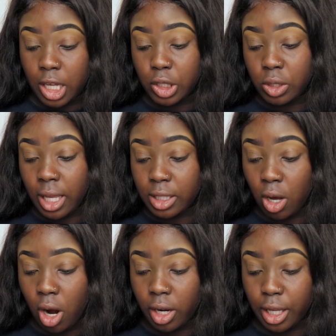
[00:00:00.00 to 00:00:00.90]
Hustles as
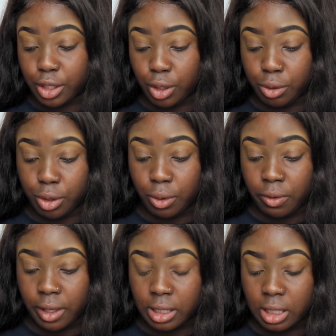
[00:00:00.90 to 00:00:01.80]
hard as you do.
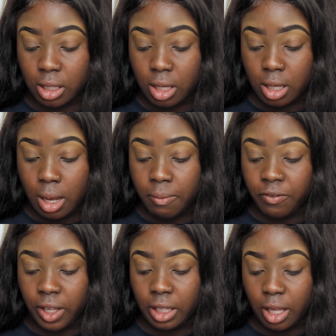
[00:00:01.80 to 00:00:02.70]
This
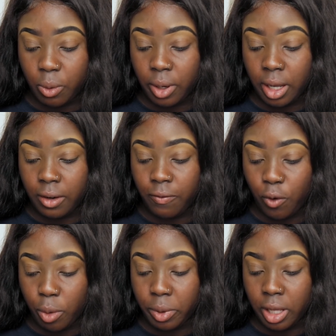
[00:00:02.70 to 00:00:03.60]
comfy liquid
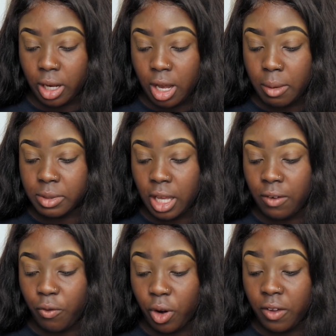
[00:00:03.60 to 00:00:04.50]
formula comes
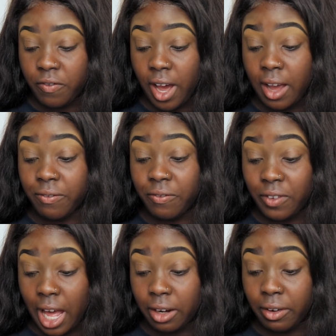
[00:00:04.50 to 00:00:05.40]
in 45
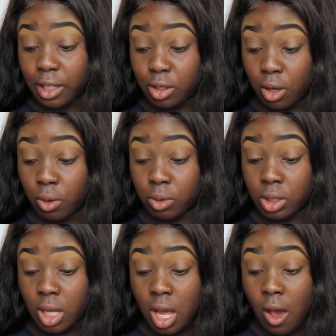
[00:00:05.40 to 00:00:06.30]
flattering
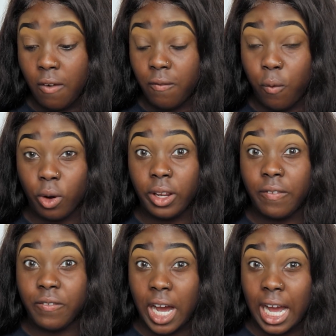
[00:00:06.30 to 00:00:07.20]
tones.
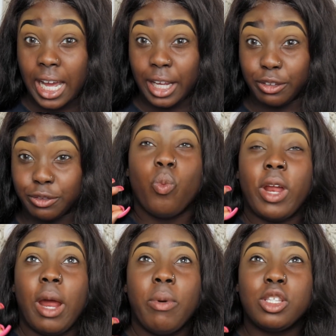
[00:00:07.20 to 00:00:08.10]
45.
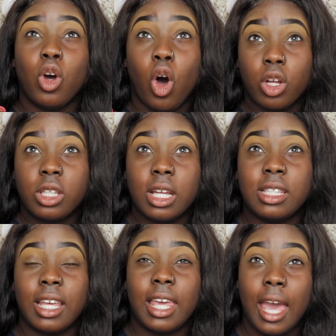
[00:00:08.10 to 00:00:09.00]
When I went to Ulta
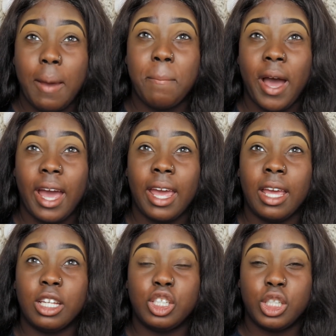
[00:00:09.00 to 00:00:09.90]
to get
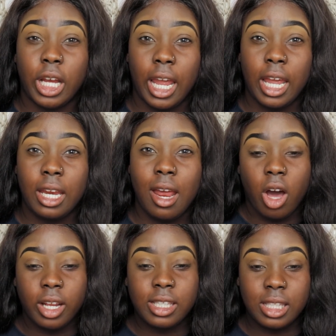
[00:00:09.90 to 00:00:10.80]
my shade,
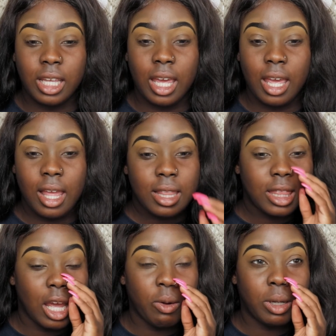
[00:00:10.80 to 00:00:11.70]
honestly,
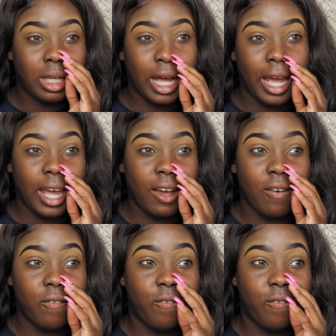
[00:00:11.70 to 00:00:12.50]
there were like